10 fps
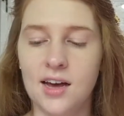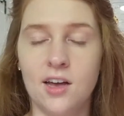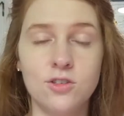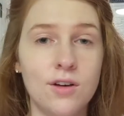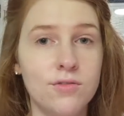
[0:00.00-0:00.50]
I
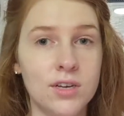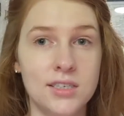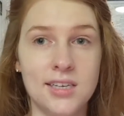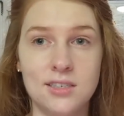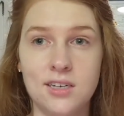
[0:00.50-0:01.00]
also have really
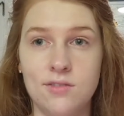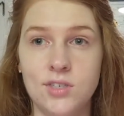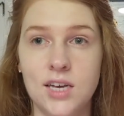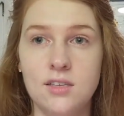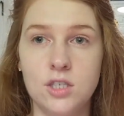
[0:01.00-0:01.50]
sensitive
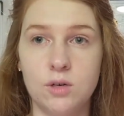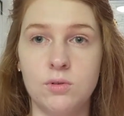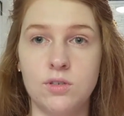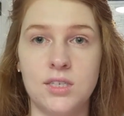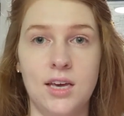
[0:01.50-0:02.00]
skin, so
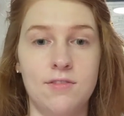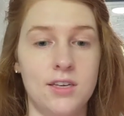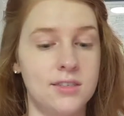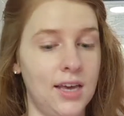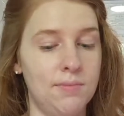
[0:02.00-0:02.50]
we'll see if
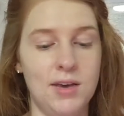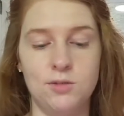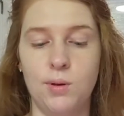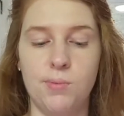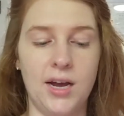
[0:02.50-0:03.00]
this like
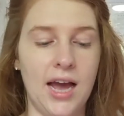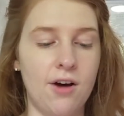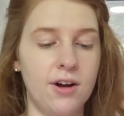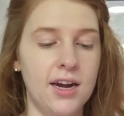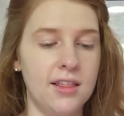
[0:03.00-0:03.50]
makes me break
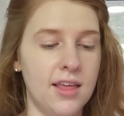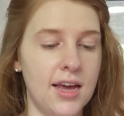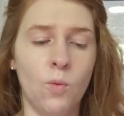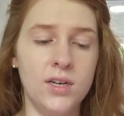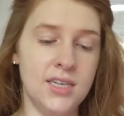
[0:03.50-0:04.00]
out or anything.
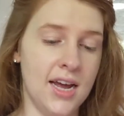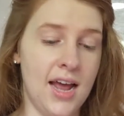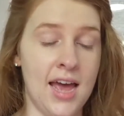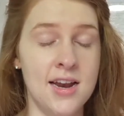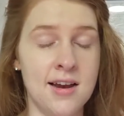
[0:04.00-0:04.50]

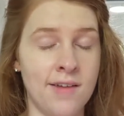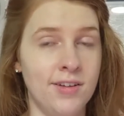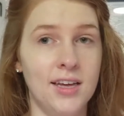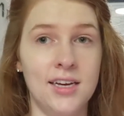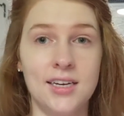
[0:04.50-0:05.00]
110N, I
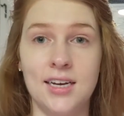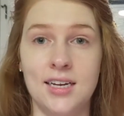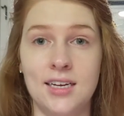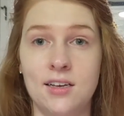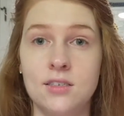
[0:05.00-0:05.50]
feel like
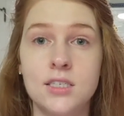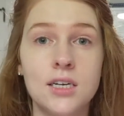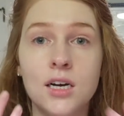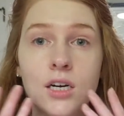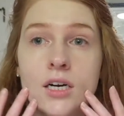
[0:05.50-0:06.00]
it is
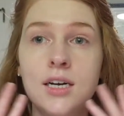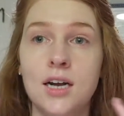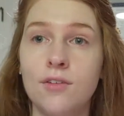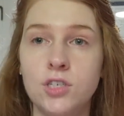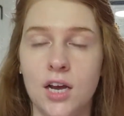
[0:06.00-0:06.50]
a good
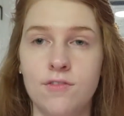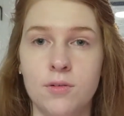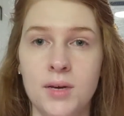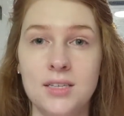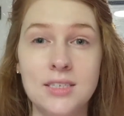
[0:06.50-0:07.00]
enough shade for
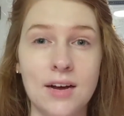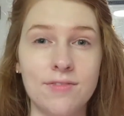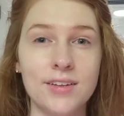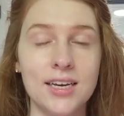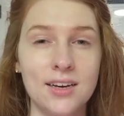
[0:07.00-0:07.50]
me. It's
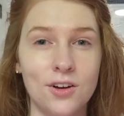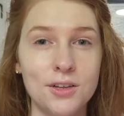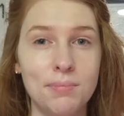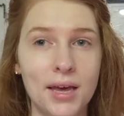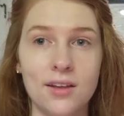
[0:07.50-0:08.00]
definitely on
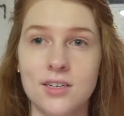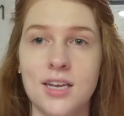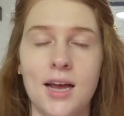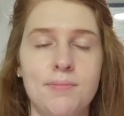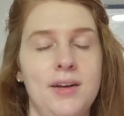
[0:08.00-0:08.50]
the paler
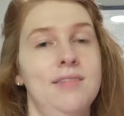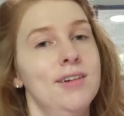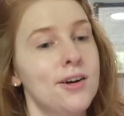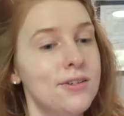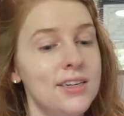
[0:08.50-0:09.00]
side, but
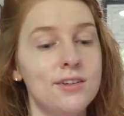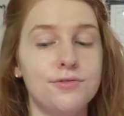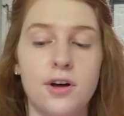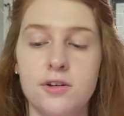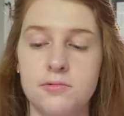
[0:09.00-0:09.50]
we're going into
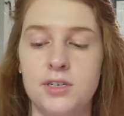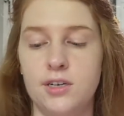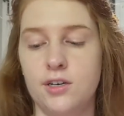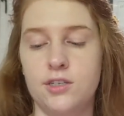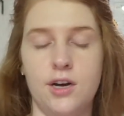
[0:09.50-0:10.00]
fall and
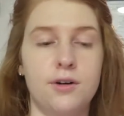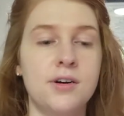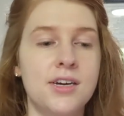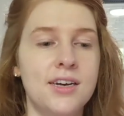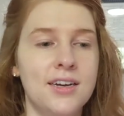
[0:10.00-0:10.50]
winter, so
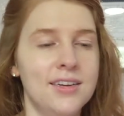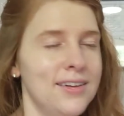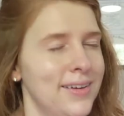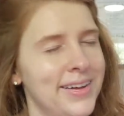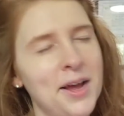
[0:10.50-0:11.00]

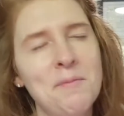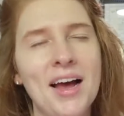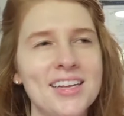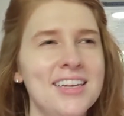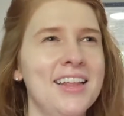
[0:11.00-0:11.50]
I'm
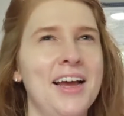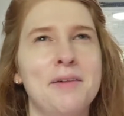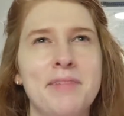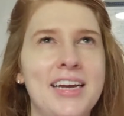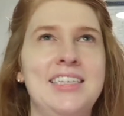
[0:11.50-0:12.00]
acting like
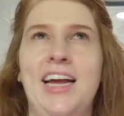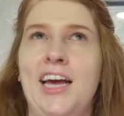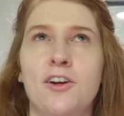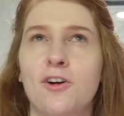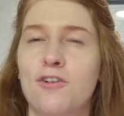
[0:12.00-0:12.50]
I'm like
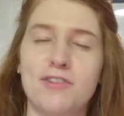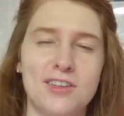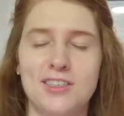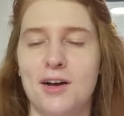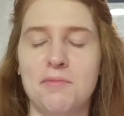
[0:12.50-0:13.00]
tanner over
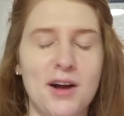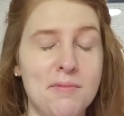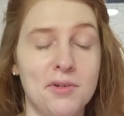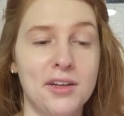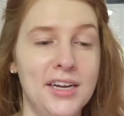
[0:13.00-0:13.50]
the summer.
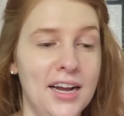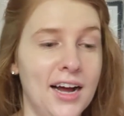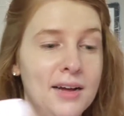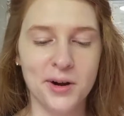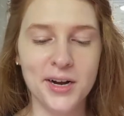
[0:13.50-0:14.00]
I'm really
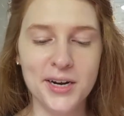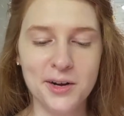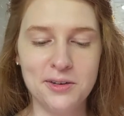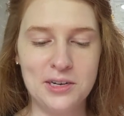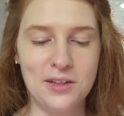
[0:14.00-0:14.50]
not. gonna
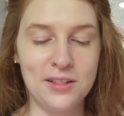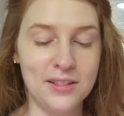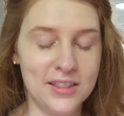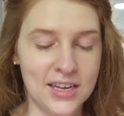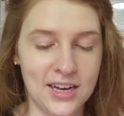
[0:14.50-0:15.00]
go into
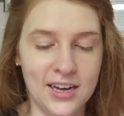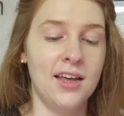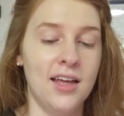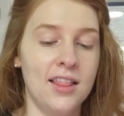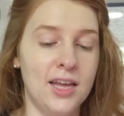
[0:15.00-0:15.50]
the
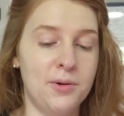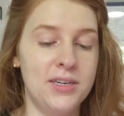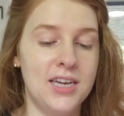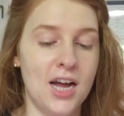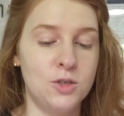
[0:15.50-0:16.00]

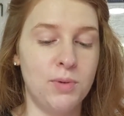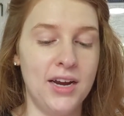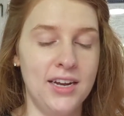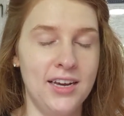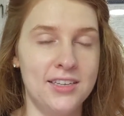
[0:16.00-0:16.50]
Liquid Touch
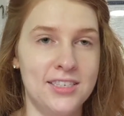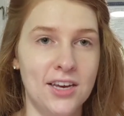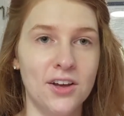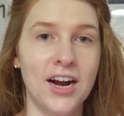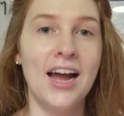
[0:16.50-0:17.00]
Brightening
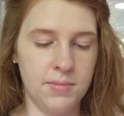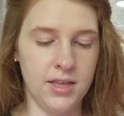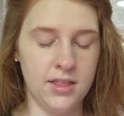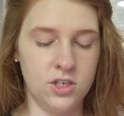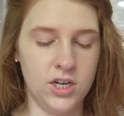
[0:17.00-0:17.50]
Concealer. I'm
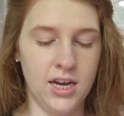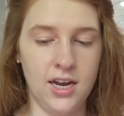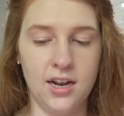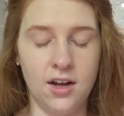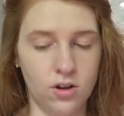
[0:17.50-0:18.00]
in the
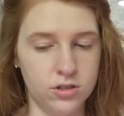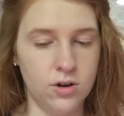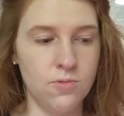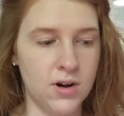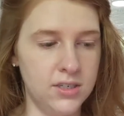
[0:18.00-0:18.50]
shade
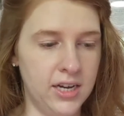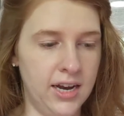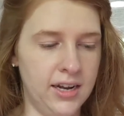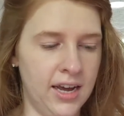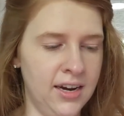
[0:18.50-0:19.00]
also
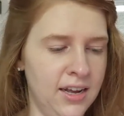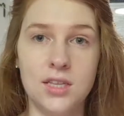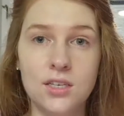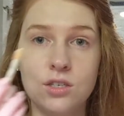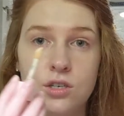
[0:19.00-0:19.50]
110N.
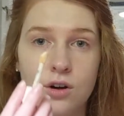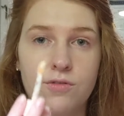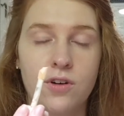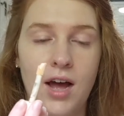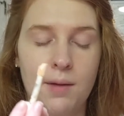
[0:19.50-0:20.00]
This doe
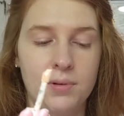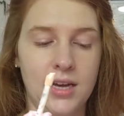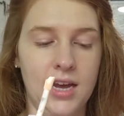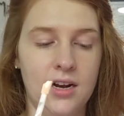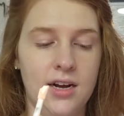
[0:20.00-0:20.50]
foot
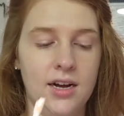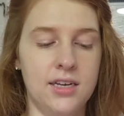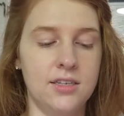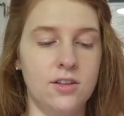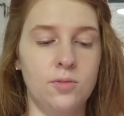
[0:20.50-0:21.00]
applicator
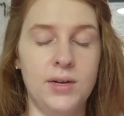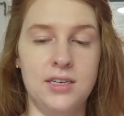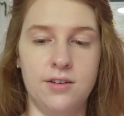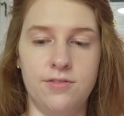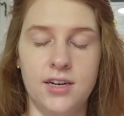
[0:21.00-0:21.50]
is a little bit
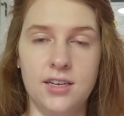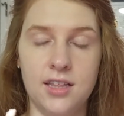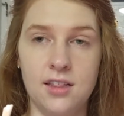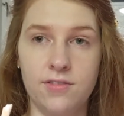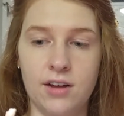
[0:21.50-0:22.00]
different
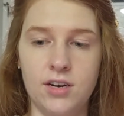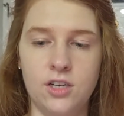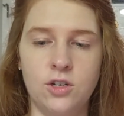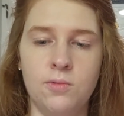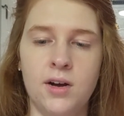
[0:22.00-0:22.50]
than the
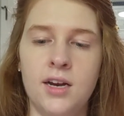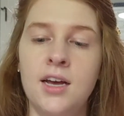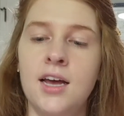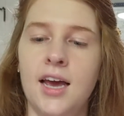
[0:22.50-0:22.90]
foundation one.